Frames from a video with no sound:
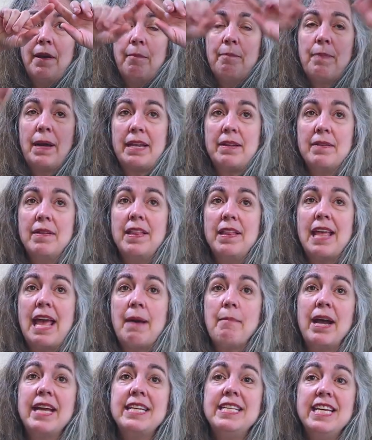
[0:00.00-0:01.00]
But
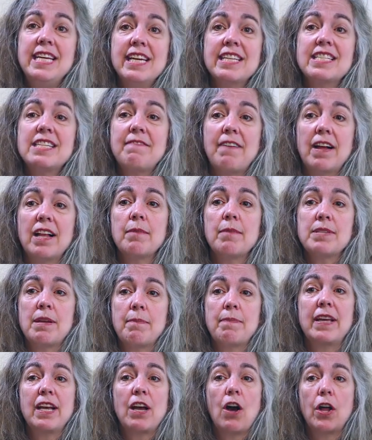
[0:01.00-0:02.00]
MIT has developed
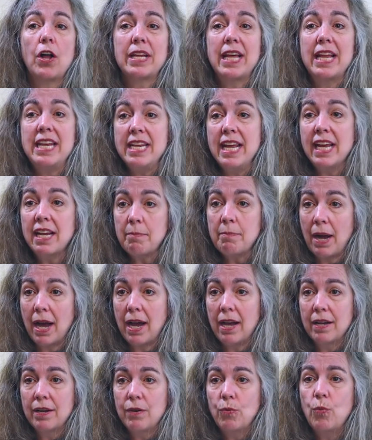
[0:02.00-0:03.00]
something called
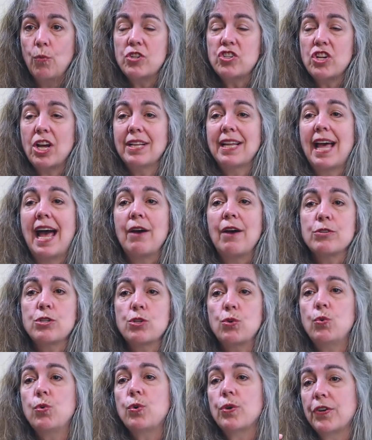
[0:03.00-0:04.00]
Enigma, which allows
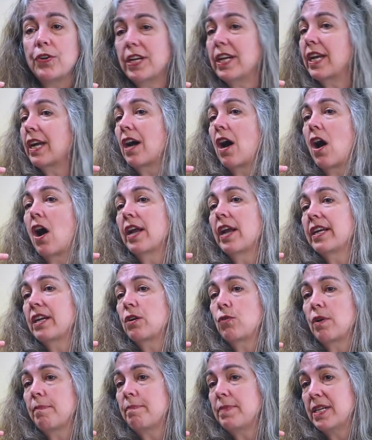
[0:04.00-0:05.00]
querying on
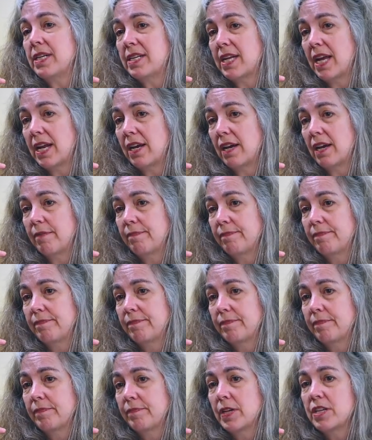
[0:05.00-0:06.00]
encrypted data.
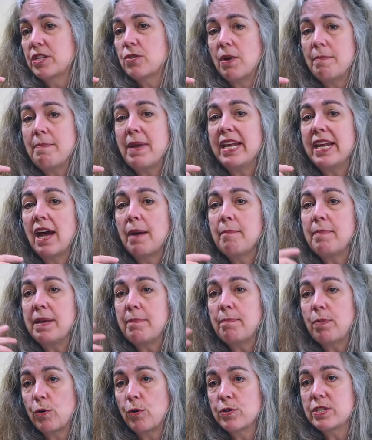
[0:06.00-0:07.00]
So it may not be
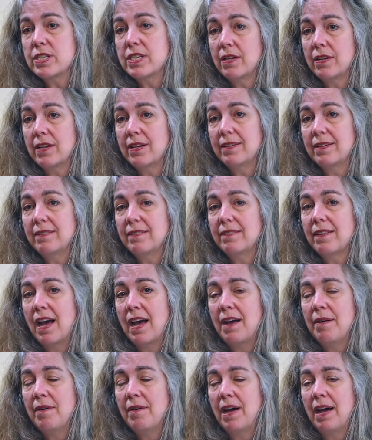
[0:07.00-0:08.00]
personal
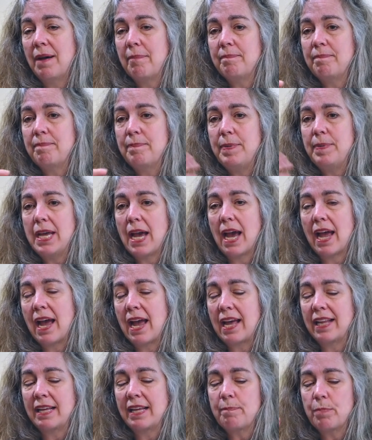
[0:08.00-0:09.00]
um,
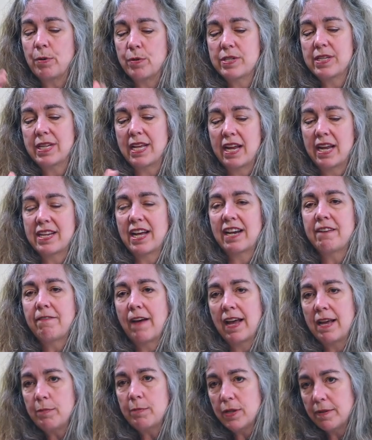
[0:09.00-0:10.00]
PII, like personally
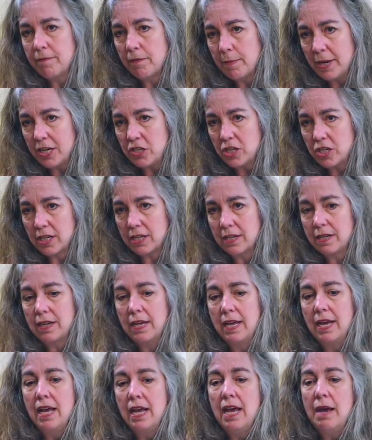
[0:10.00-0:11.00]
identifiable information,
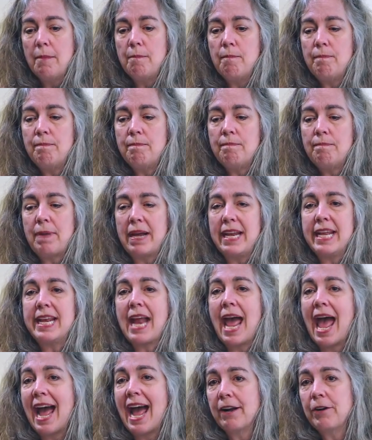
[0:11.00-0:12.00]
but in
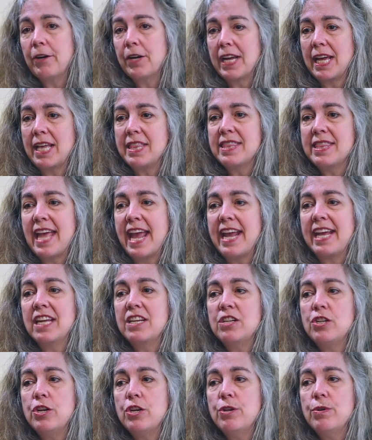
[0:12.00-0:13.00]
aggregate, they
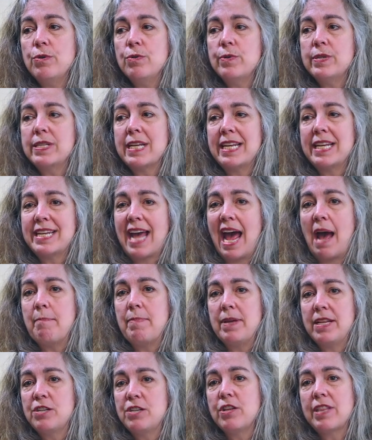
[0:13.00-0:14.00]
can use and
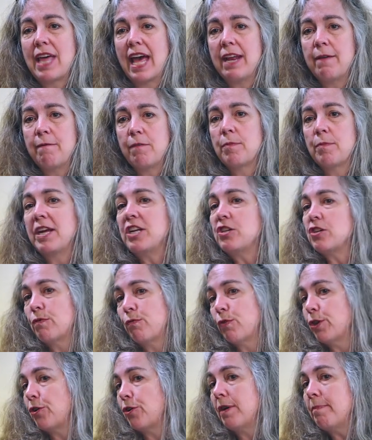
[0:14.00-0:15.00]
tap into that information
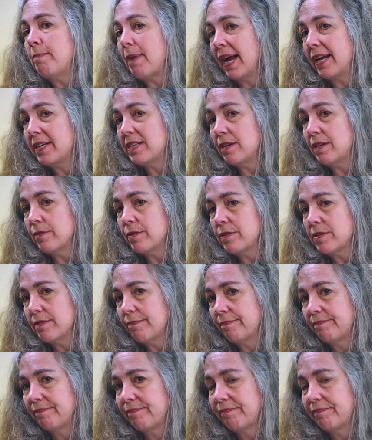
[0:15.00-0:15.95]
for their impact deals.